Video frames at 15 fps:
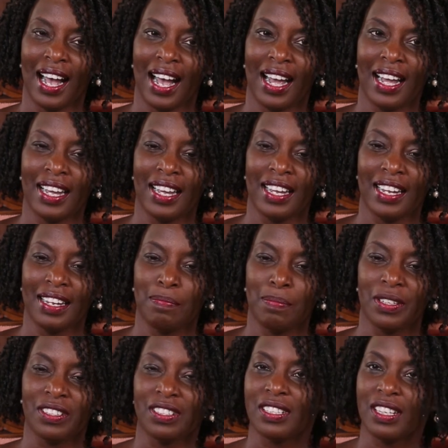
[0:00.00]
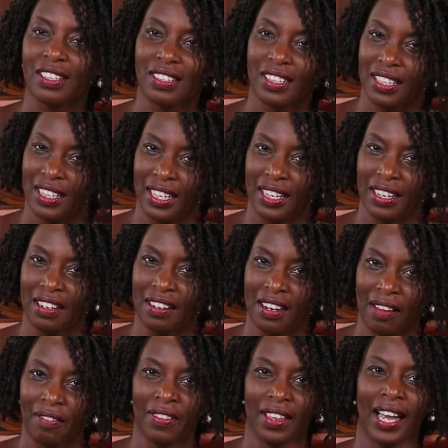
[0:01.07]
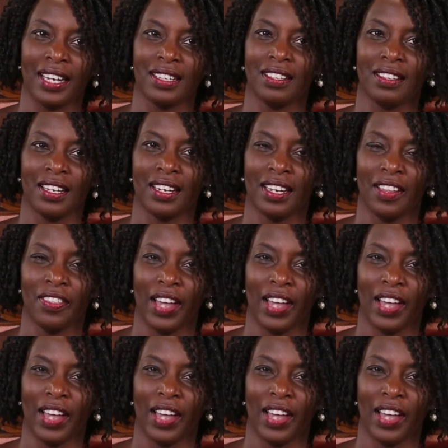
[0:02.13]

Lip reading: I particularly love that, the